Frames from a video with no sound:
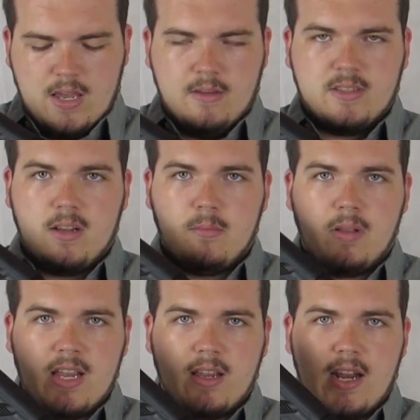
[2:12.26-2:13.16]
sling
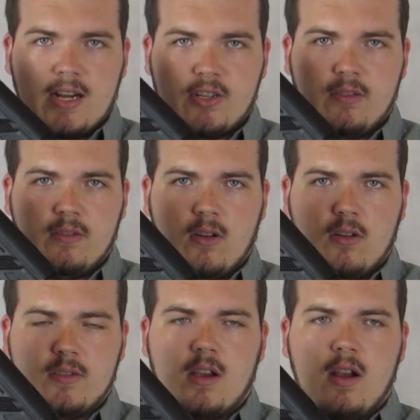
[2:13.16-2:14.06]

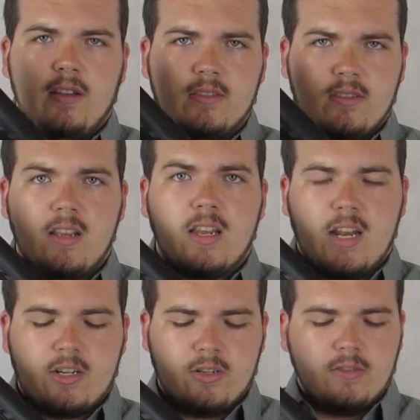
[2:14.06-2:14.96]

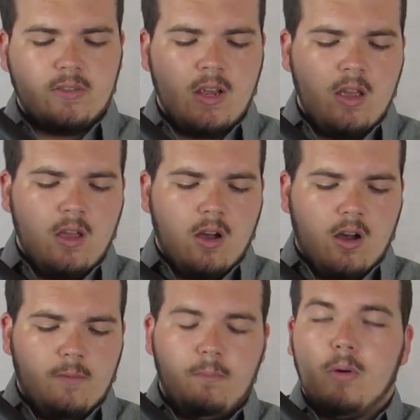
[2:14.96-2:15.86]
connections
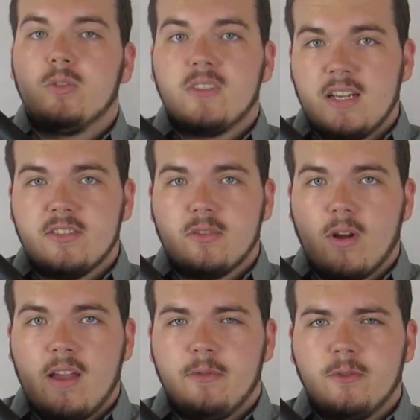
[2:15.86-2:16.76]
on both sides of the
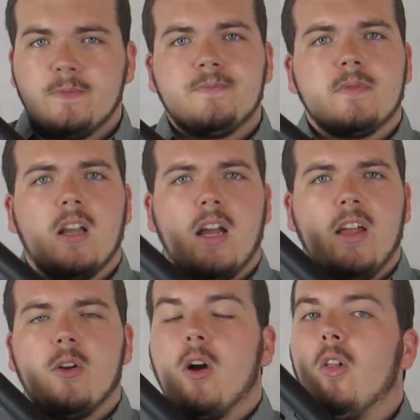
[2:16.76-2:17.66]
rifle.
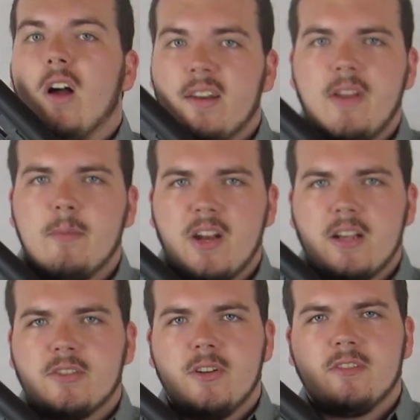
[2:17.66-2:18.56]
There are a lot of
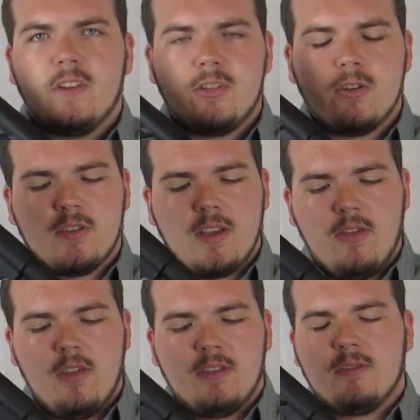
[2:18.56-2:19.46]
ambidextrous features,
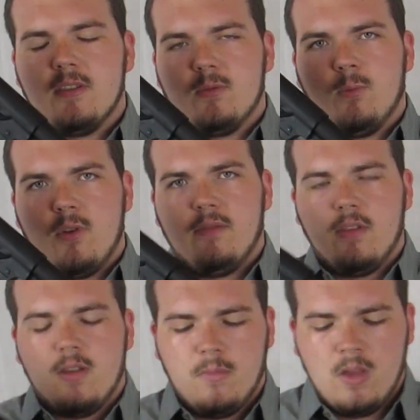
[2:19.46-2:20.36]
and this is one of
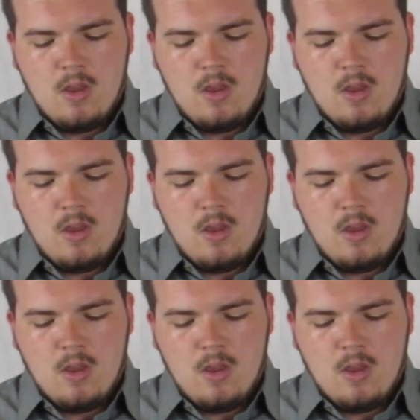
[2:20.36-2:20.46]
them.